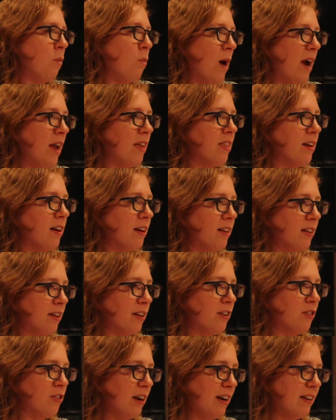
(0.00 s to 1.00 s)
way that I
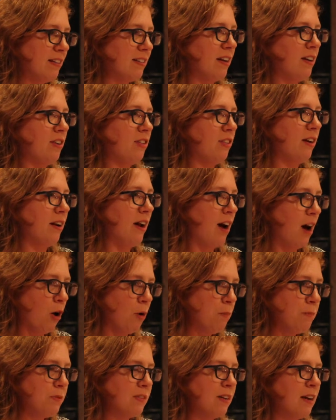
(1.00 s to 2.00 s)
look at translation
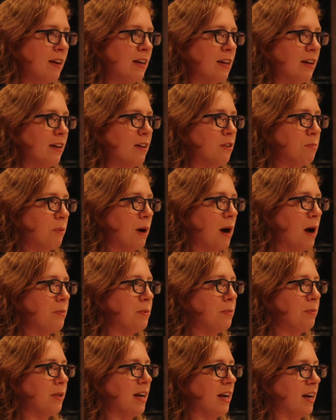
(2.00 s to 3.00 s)
helps is
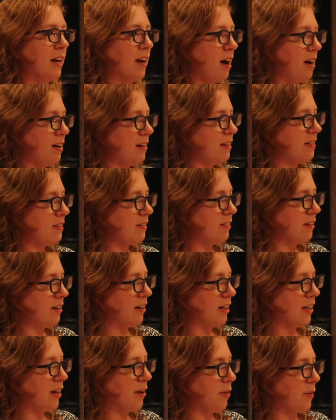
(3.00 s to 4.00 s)
probably not
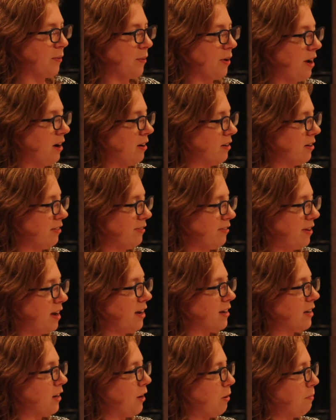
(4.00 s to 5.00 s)
necessarily with Uncle
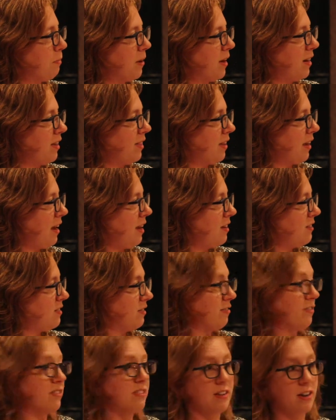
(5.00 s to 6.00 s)
Vanya, but in the
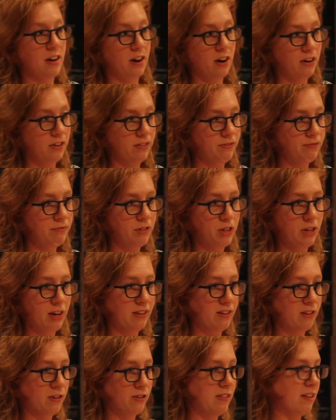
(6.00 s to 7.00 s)
case of Siegel. Do you
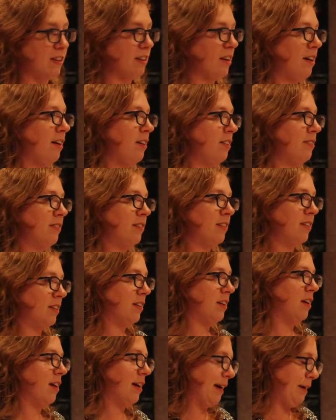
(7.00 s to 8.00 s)
guys know Siegel?
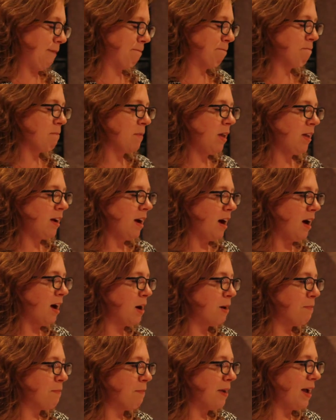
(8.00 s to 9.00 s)
Mm-hmm.
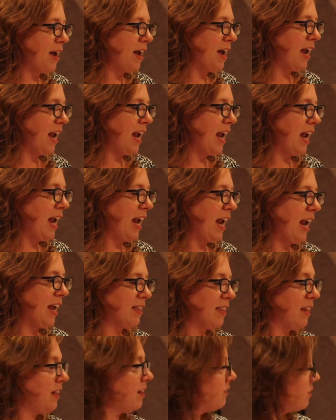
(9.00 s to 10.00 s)
All right.
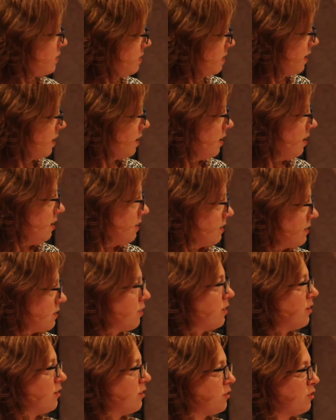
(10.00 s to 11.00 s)
At the end of Siegel,
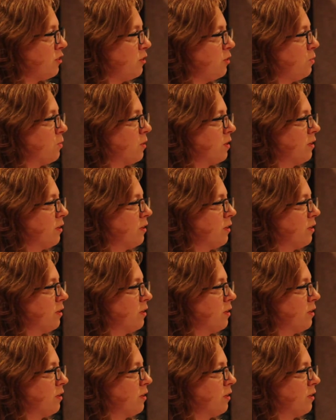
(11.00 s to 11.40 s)
so there are two